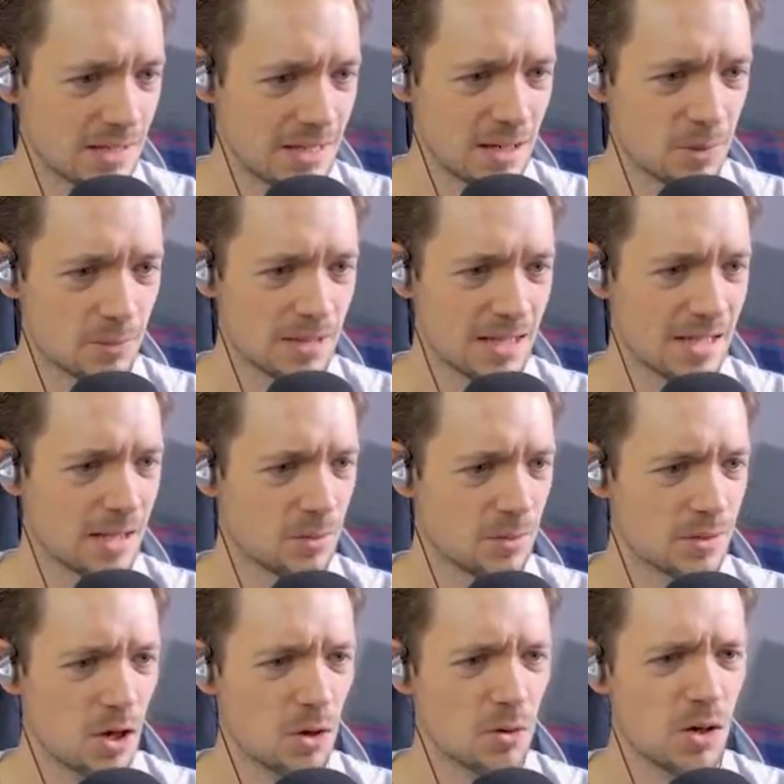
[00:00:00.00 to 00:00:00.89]
get out, get
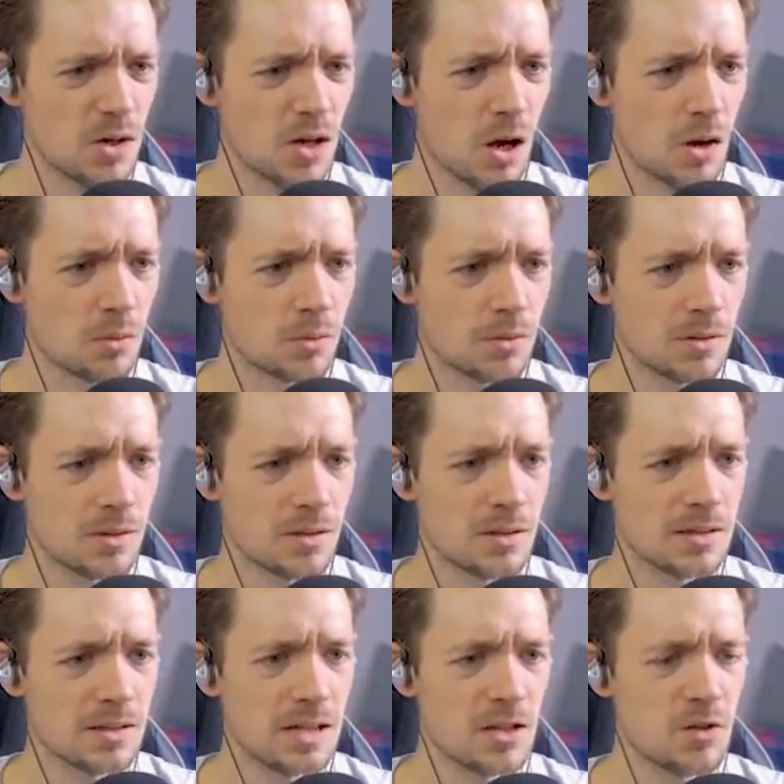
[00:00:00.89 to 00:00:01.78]
out, go, go, go.
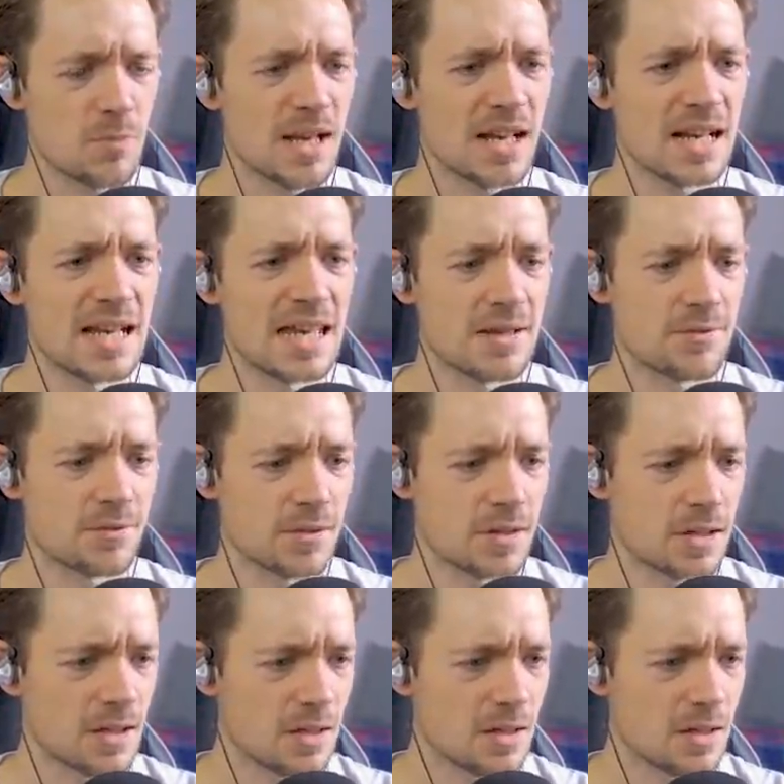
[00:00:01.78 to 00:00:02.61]
Yeah, you better leave.